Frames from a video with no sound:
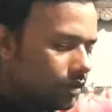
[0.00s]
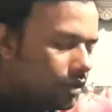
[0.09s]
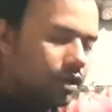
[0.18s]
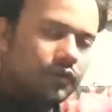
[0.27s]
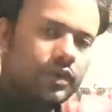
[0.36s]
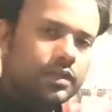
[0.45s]

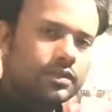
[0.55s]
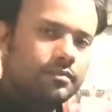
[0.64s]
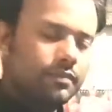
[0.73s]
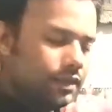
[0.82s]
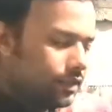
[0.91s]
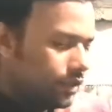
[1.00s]
covered
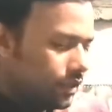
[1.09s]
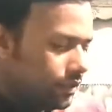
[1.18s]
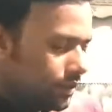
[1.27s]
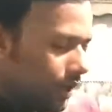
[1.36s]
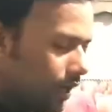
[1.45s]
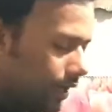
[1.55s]
some
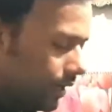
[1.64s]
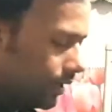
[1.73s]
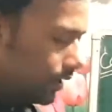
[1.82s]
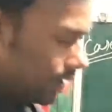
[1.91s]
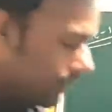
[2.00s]
distance, I